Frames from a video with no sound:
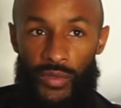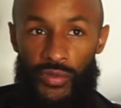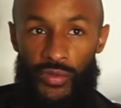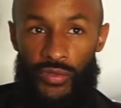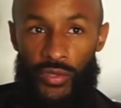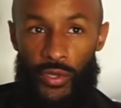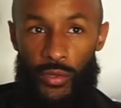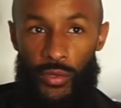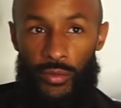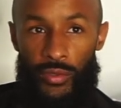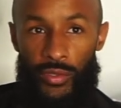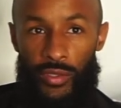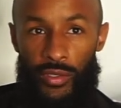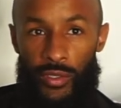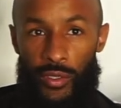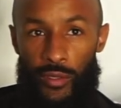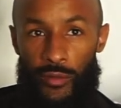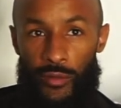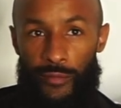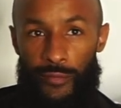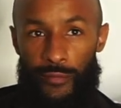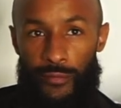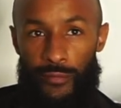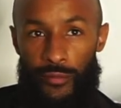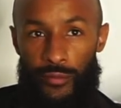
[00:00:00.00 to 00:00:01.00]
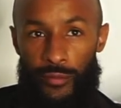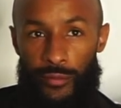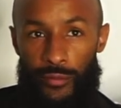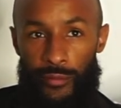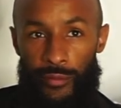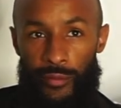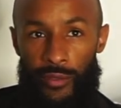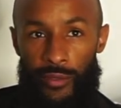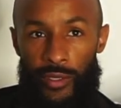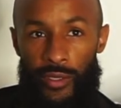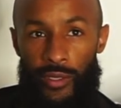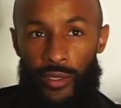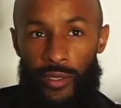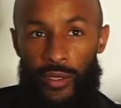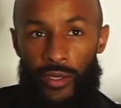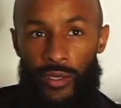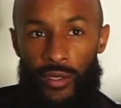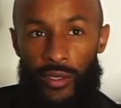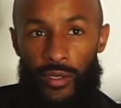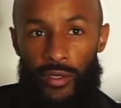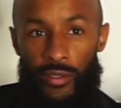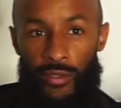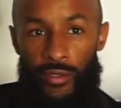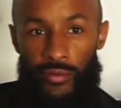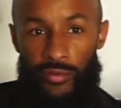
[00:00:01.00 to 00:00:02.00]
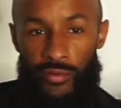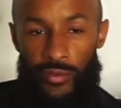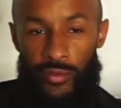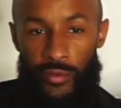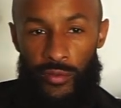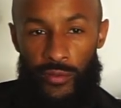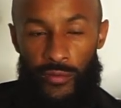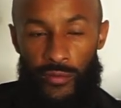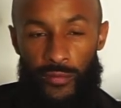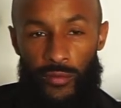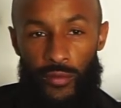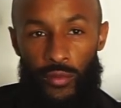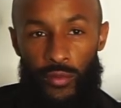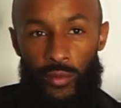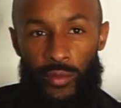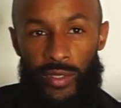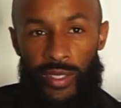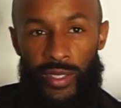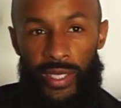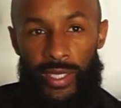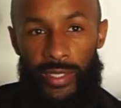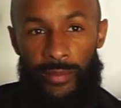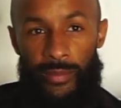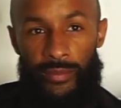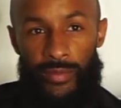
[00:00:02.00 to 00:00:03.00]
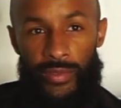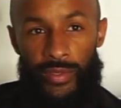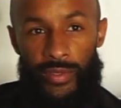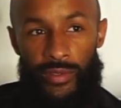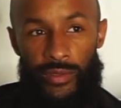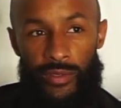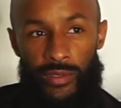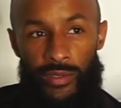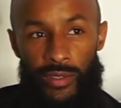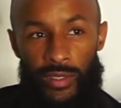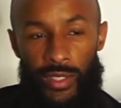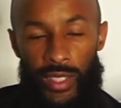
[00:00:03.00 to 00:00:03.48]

So we're going to go through the results for all games